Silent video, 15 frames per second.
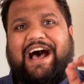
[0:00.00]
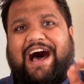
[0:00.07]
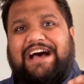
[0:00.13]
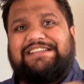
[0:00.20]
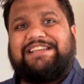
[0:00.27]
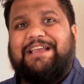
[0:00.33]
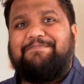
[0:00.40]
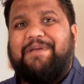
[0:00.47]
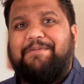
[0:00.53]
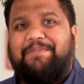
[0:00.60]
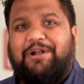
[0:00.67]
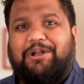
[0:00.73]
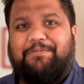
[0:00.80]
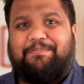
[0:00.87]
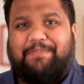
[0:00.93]
asking
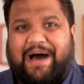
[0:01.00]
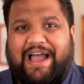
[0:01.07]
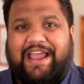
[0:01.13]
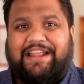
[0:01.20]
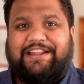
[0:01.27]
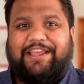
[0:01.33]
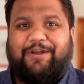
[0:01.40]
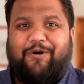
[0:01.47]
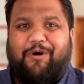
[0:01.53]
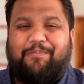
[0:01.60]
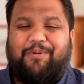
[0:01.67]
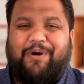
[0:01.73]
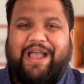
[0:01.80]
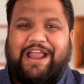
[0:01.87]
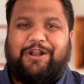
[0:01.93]
people to buy the
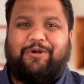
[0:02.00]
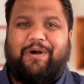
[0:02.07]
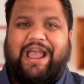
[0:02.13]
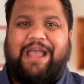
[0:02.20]
OPPO Enco